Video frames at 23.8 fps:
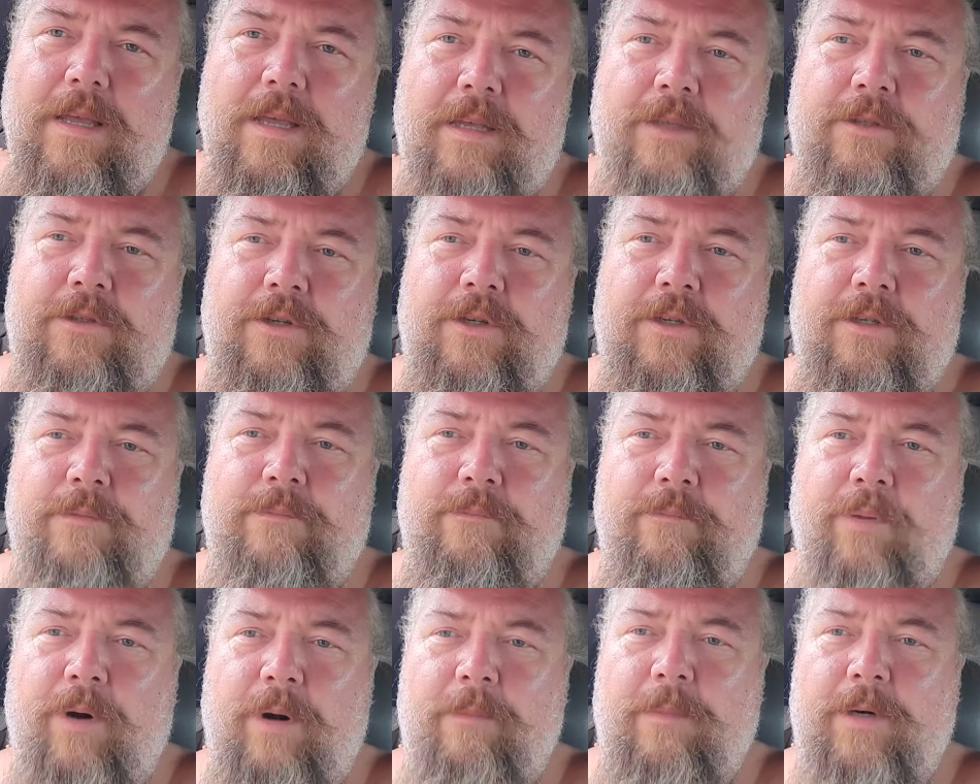just
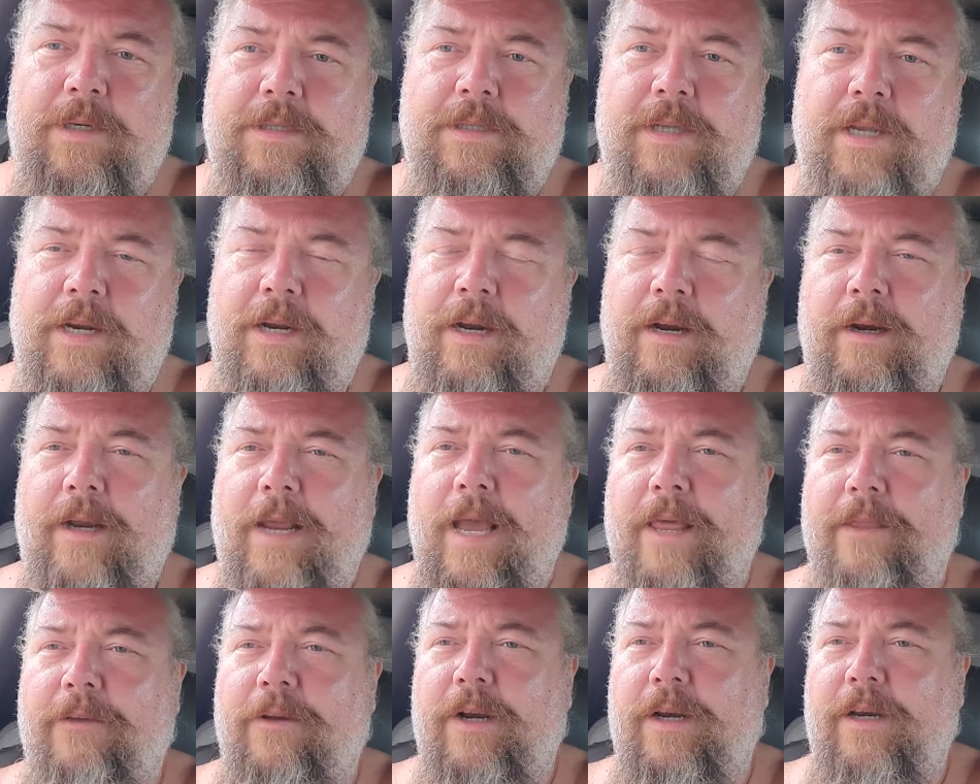pretty much sitting here
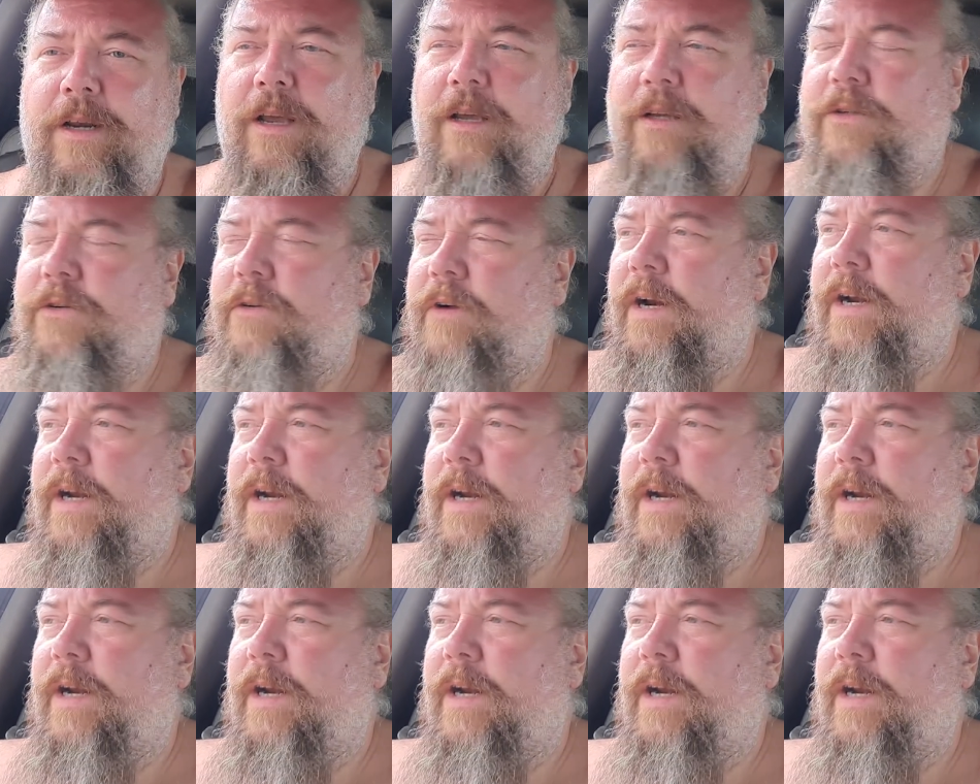gathering dust right